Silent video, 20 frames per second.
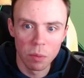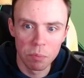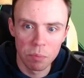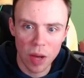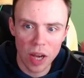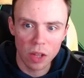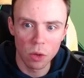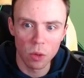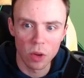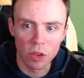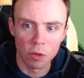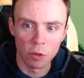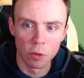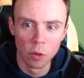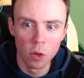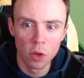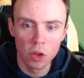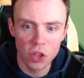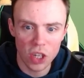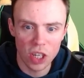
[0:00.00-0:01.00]
back to its
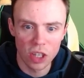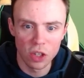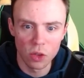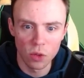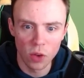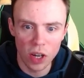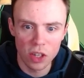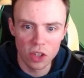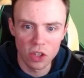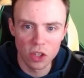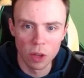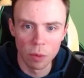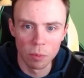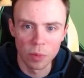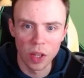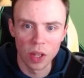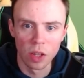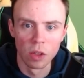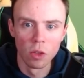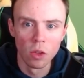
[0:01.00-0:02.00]
roots and tried
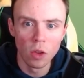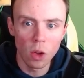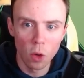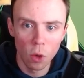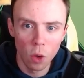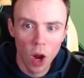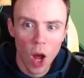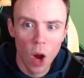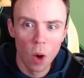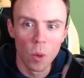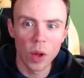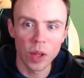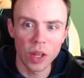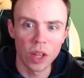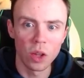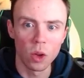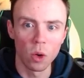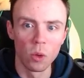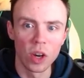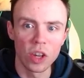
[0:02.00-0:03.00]
something new
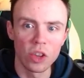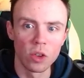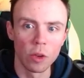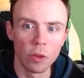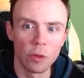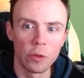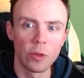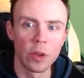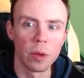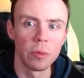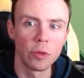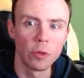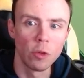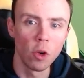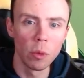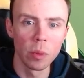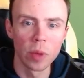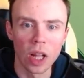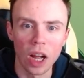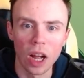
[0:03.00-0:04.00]
within the original film's
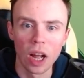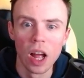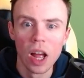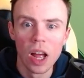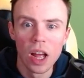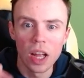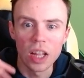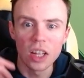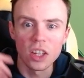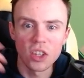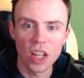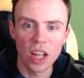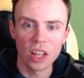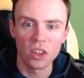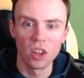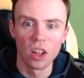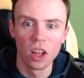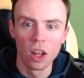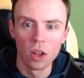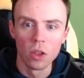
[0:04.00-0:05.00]
formula. It
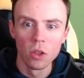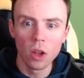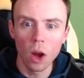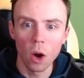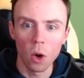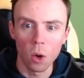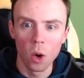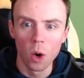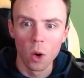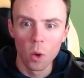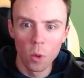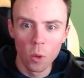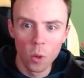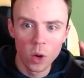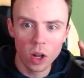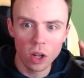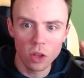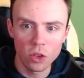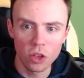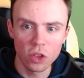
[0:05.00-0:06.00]
said, no, we're
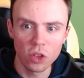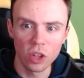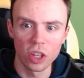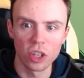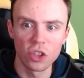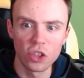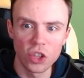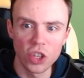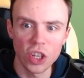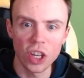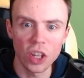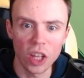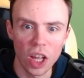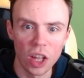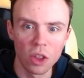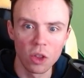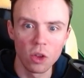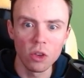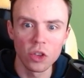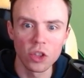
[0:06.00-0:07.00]
not just gonna cheat
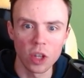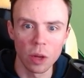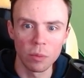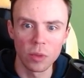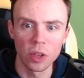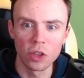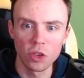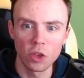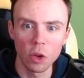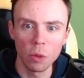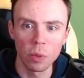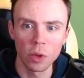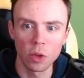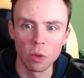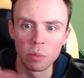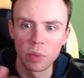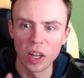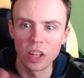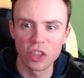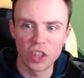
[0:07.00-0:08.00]
and do something stupid to
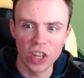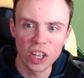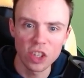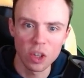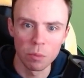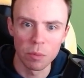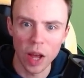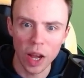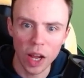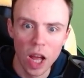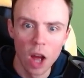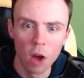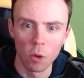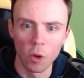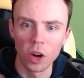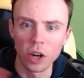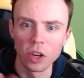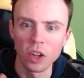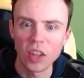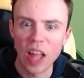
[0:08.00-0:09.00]
bring Jason back.
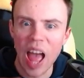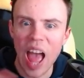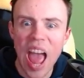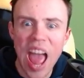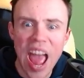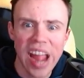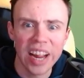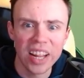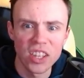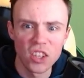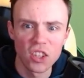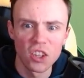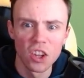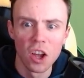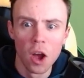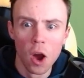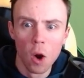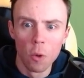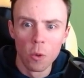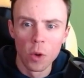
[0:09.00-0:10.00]
We're not hacks.
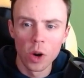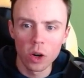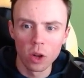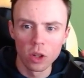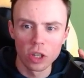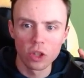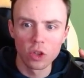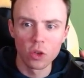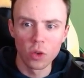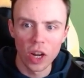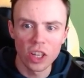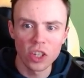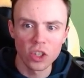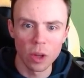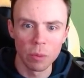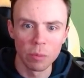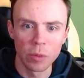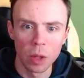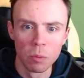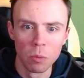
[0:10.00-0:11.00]
We're gonna try
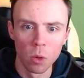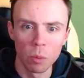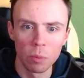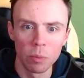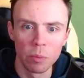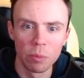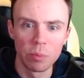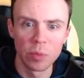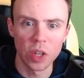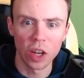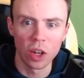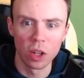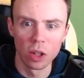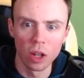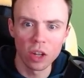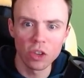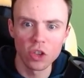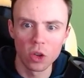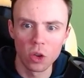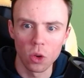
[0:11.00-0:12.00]
something more
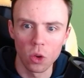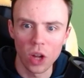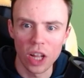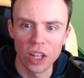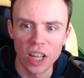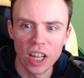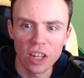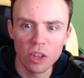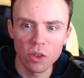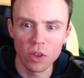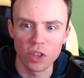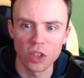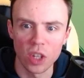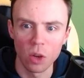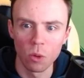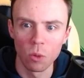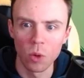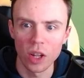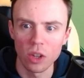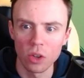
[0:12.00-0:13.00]
psychological and
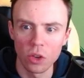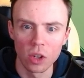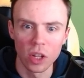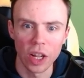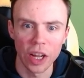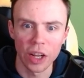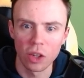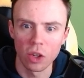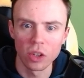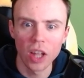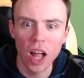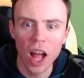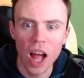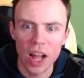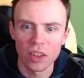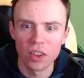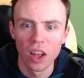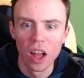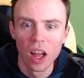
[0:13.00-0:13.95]
interesting whether you like it or not.